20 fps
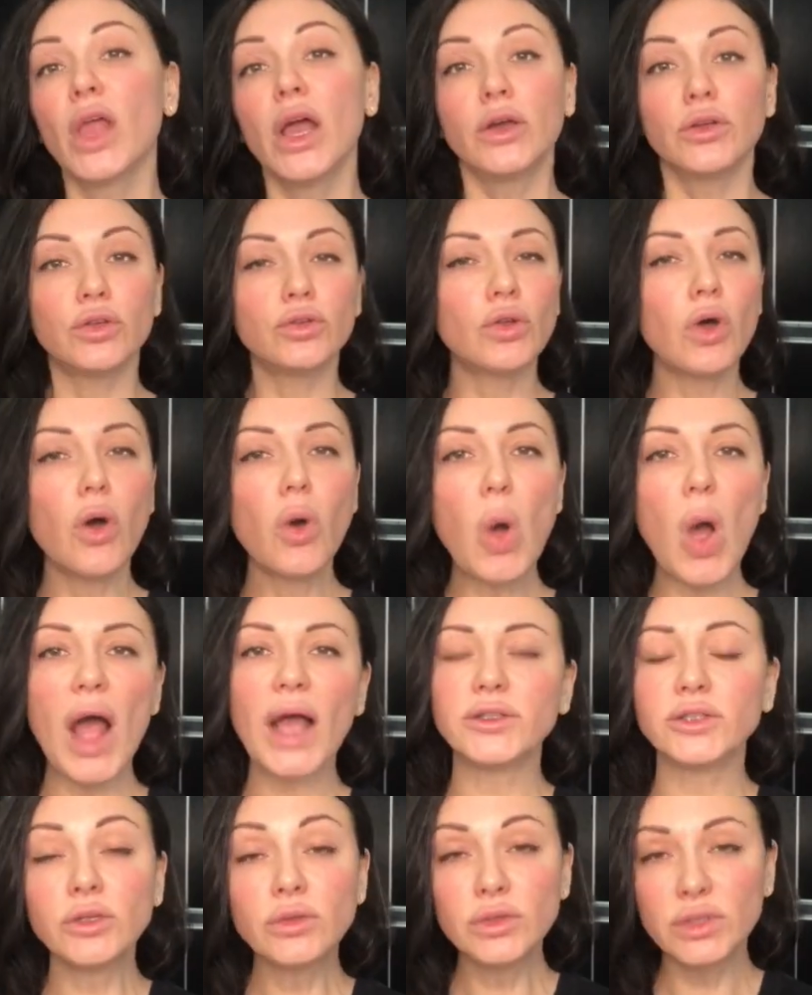You know,
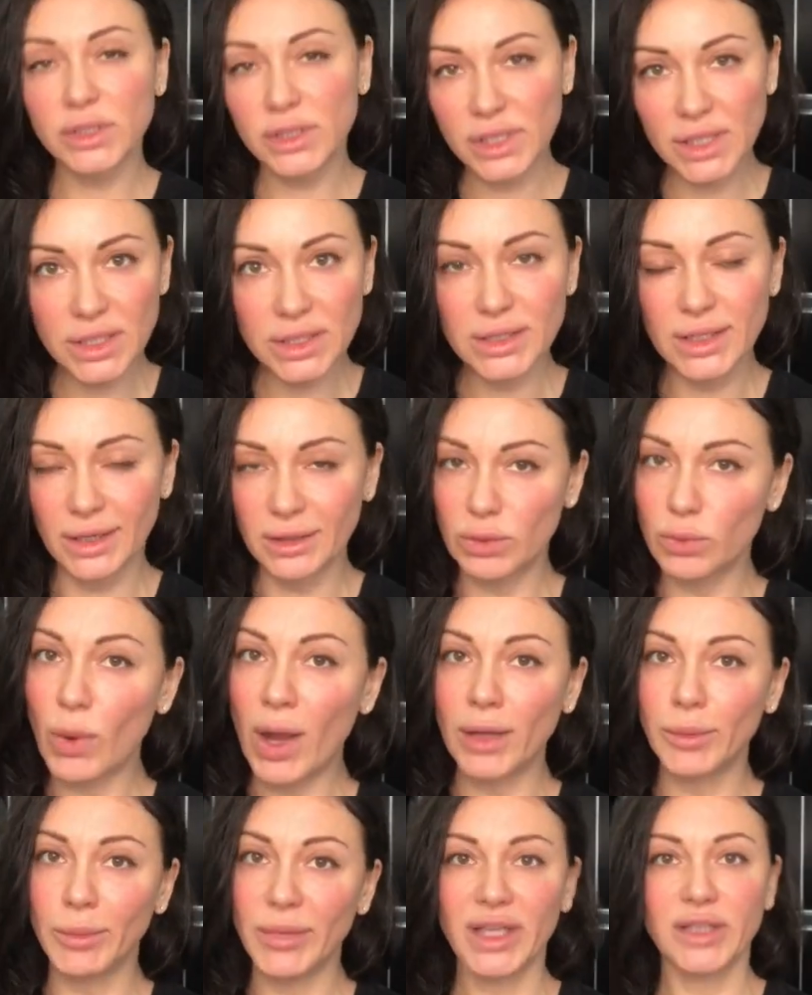I don't think that
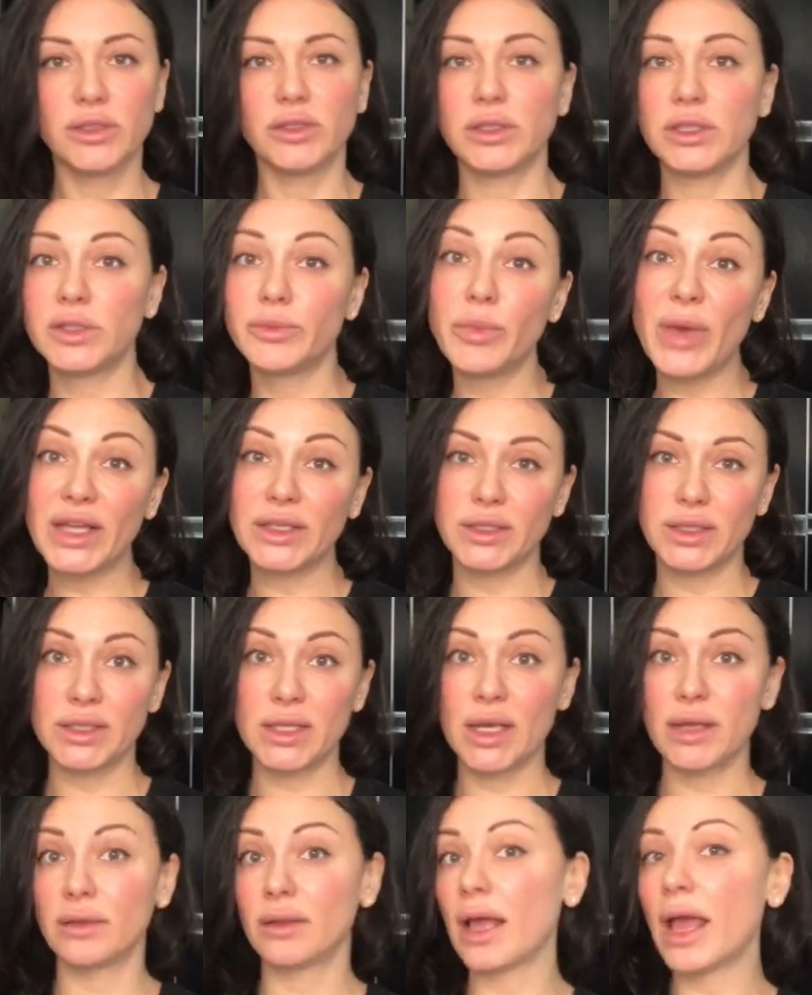one media is better
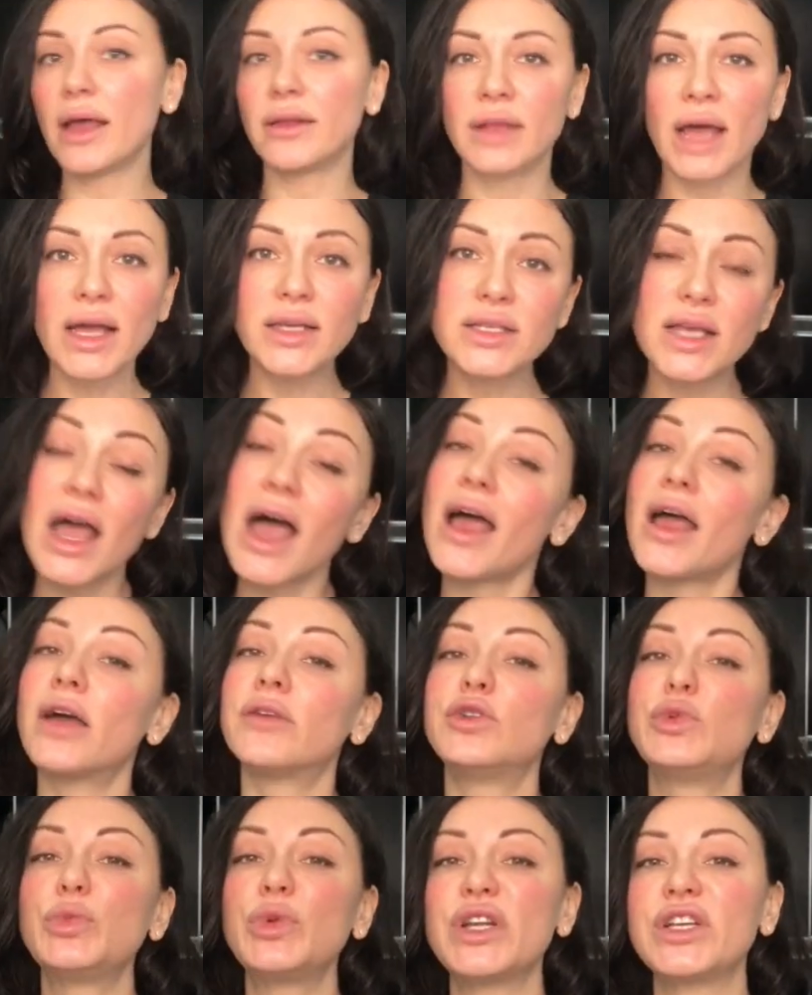than another. I
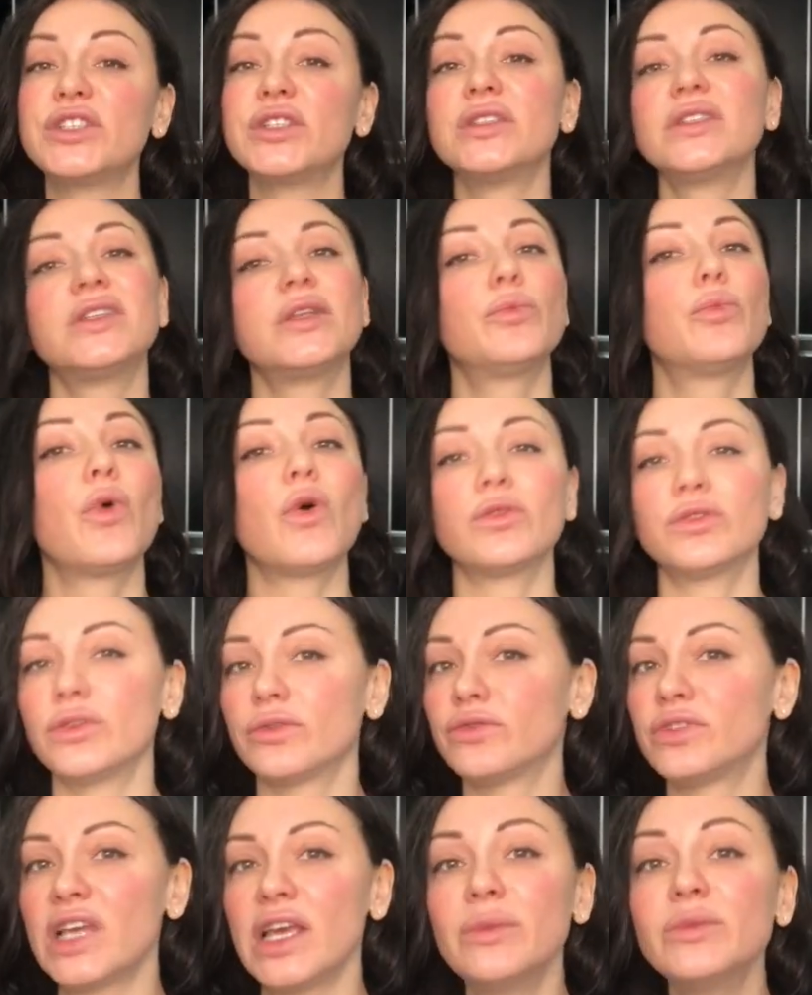have impression that both
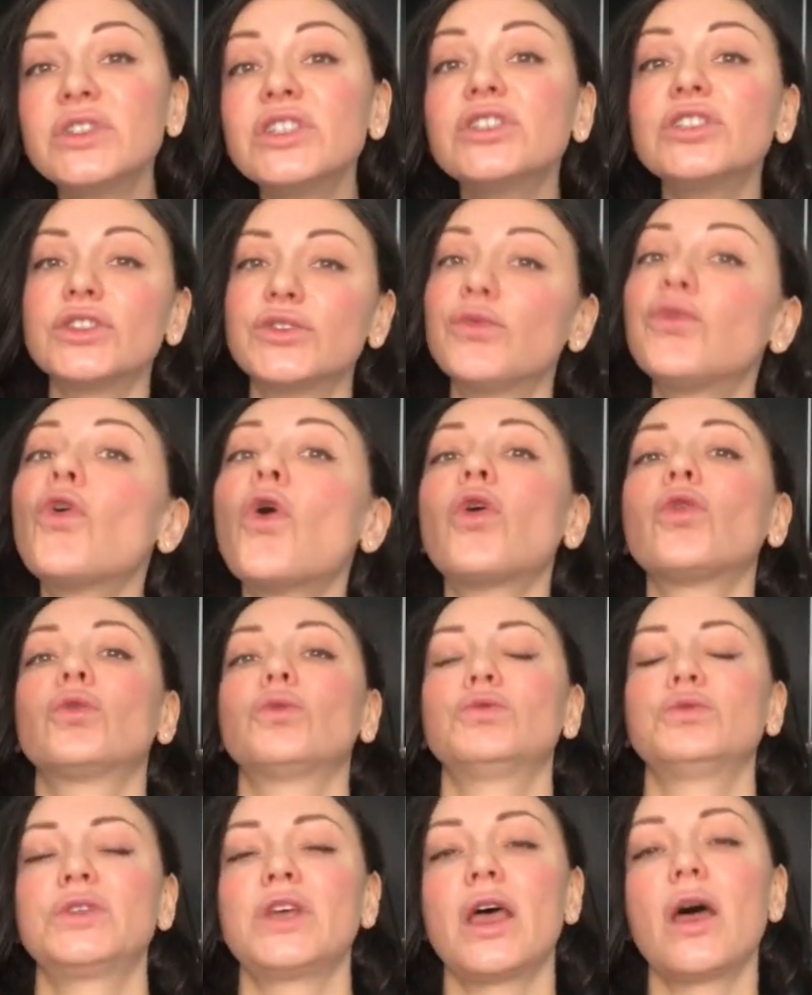of them, they just
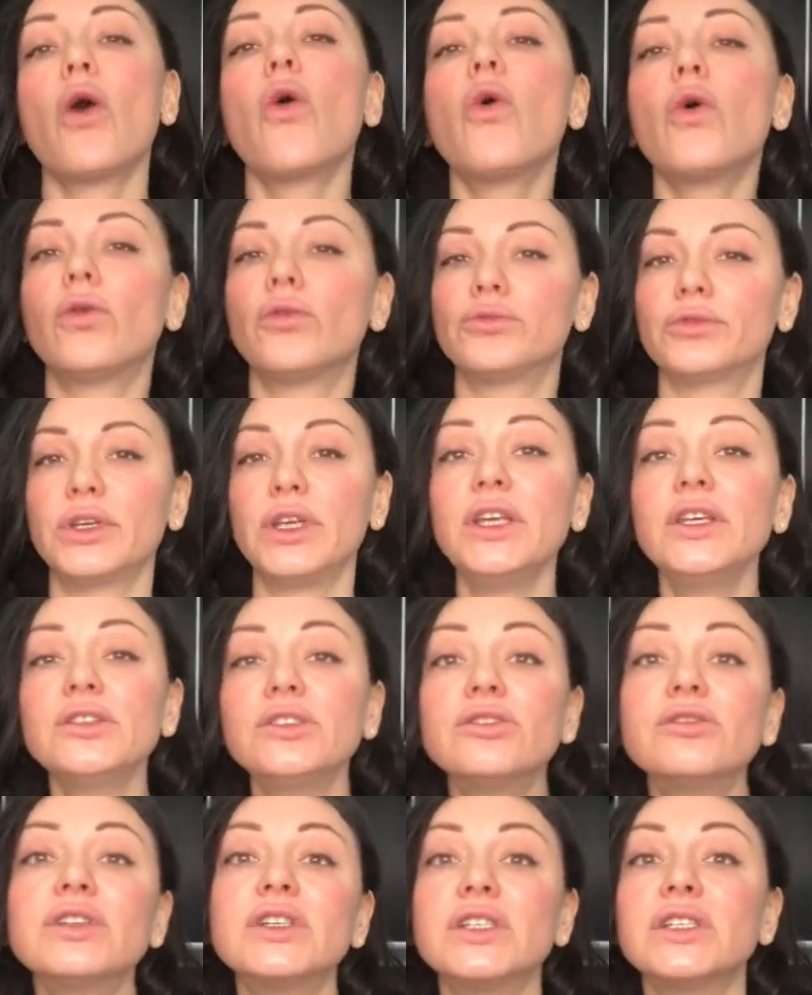follow their own
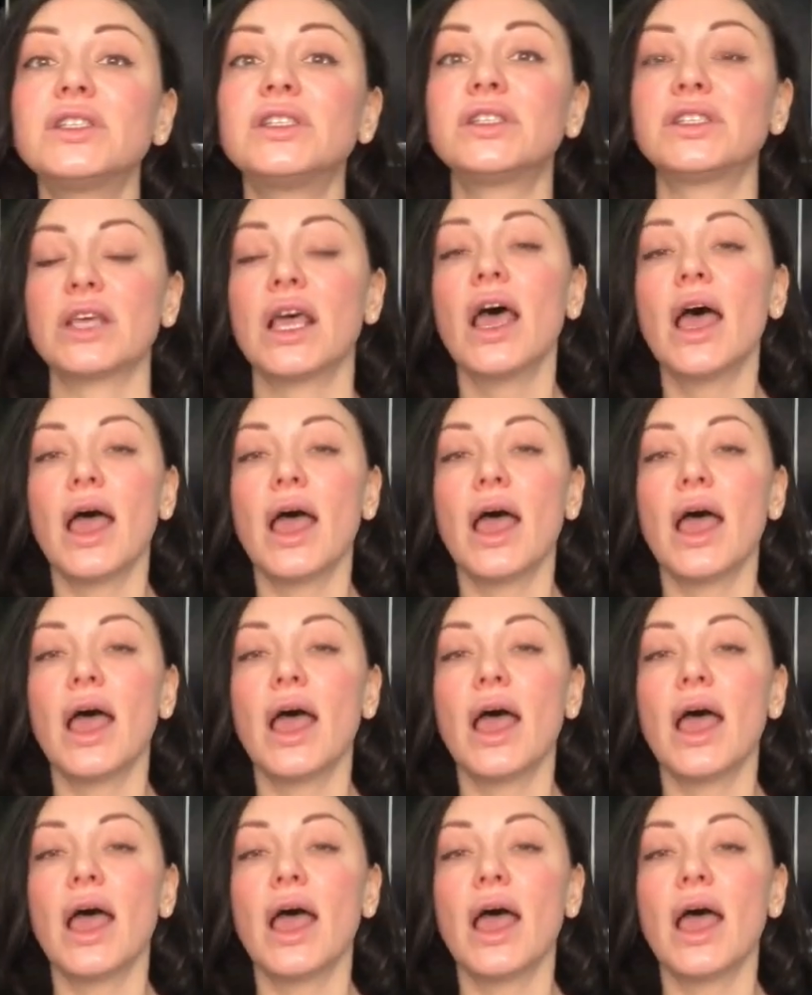interests.